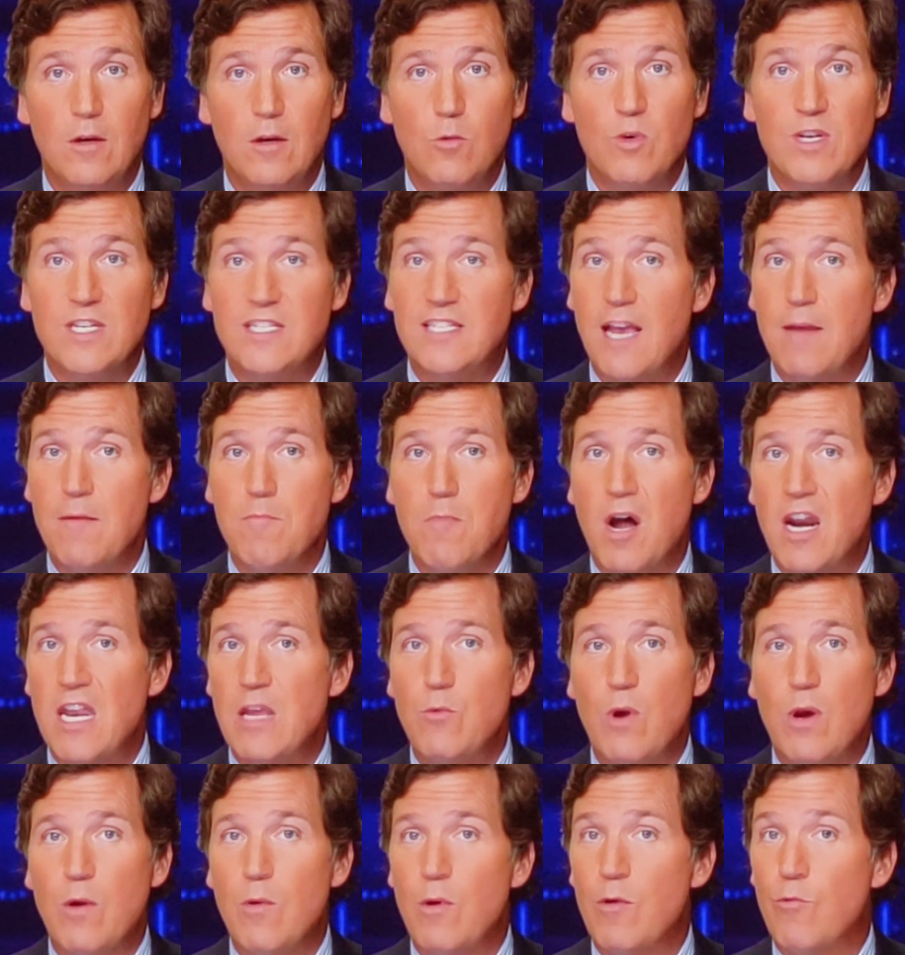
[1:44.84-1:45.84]
We send
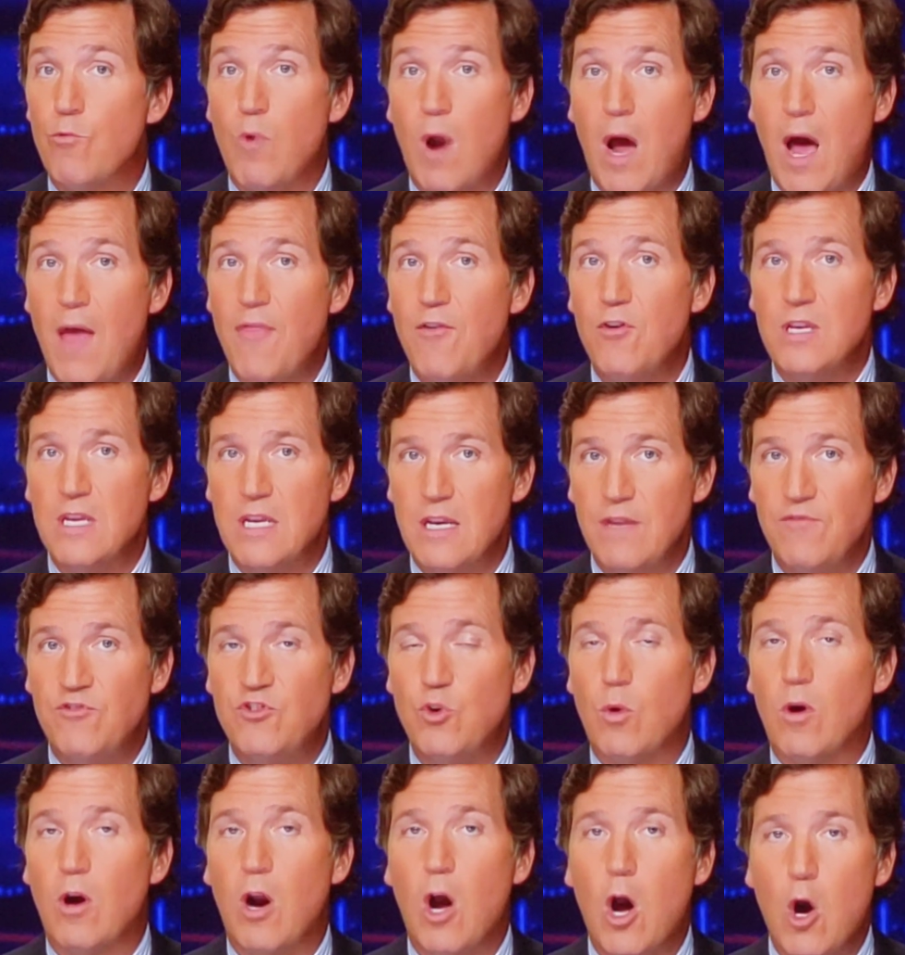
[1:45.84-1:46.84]
money we would rather give
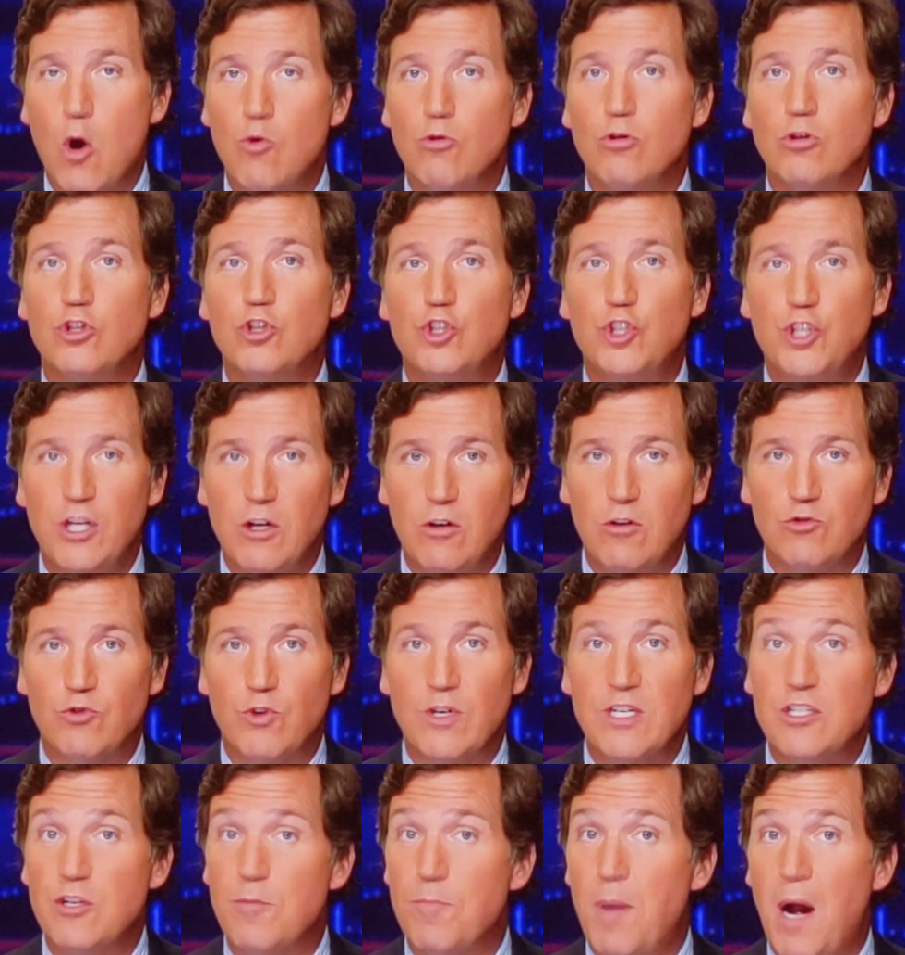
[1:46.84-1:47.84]
to our own
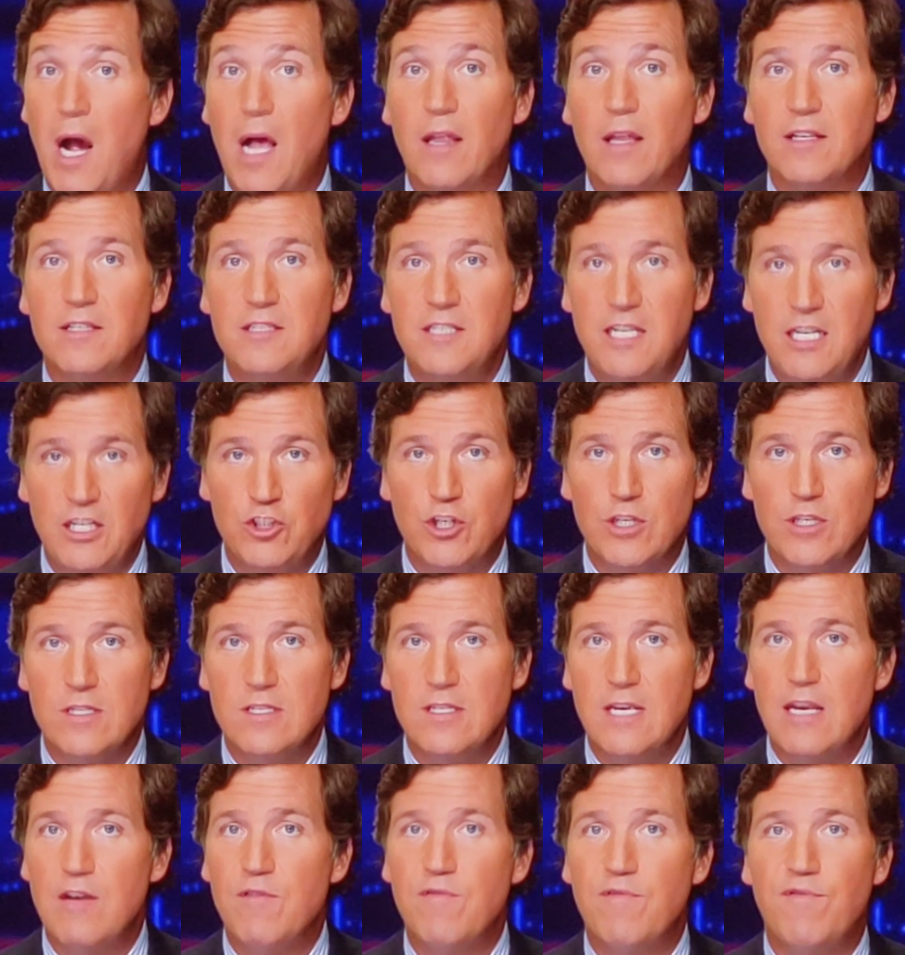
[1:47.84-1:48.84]
children to
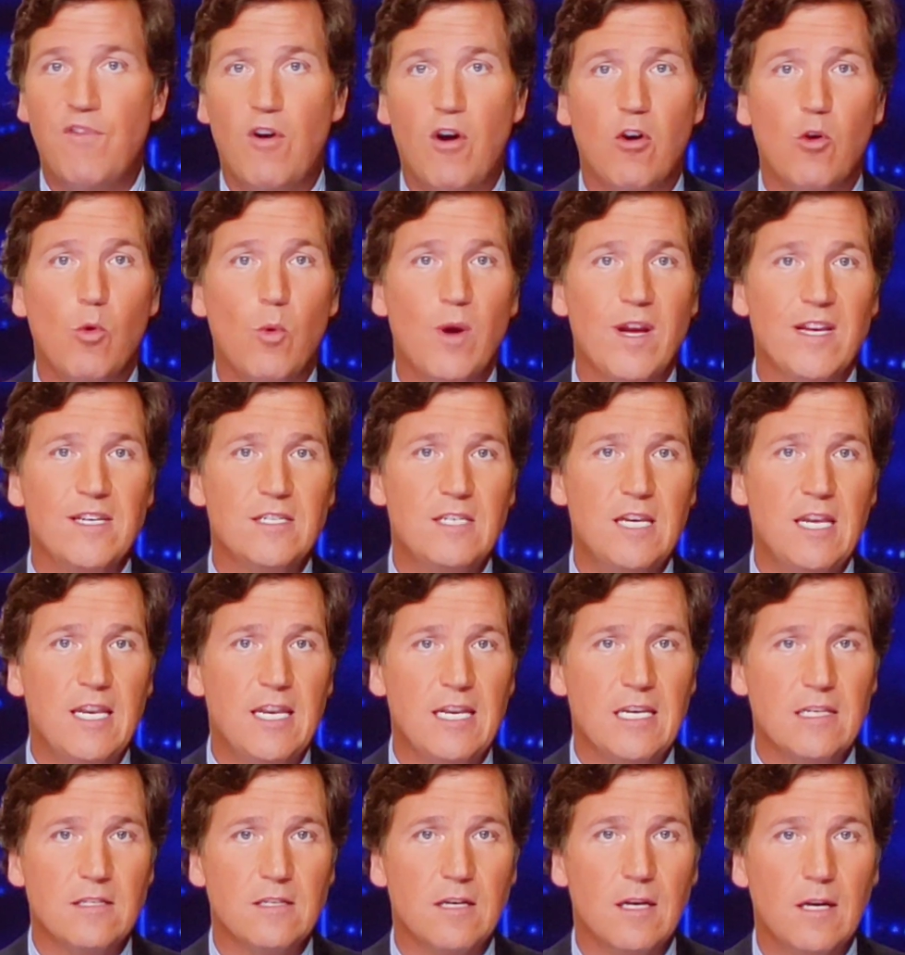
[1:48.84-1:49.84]
politicians in faraway
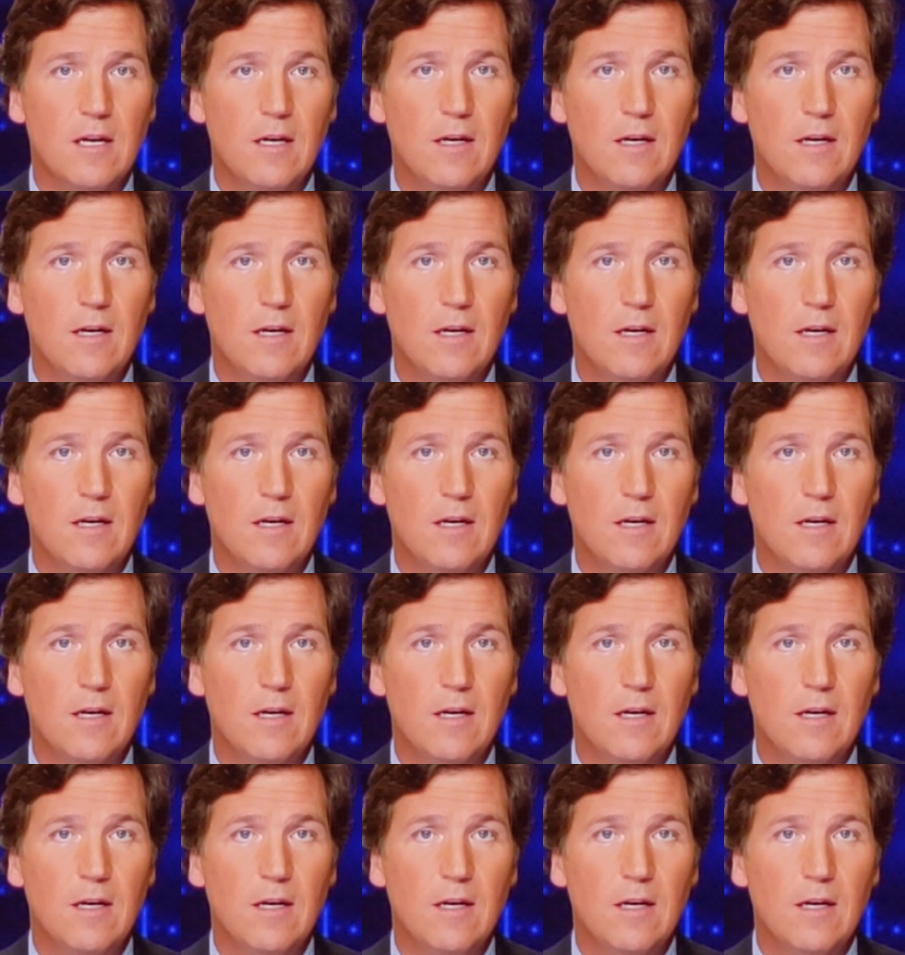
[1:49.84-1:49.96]
cities.